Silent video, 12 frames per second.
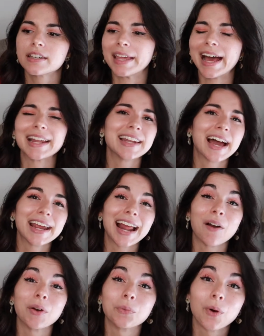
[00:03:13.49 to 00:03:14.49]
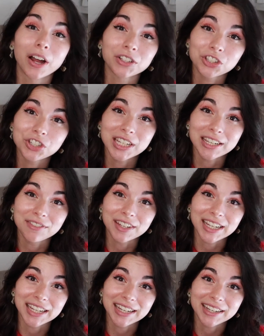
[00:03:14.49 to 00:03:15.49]
and at night I would watch
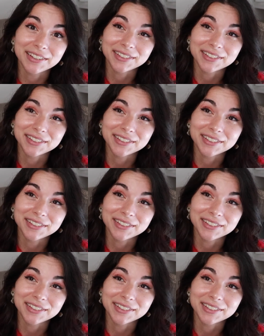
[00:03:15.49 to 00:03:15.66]
TV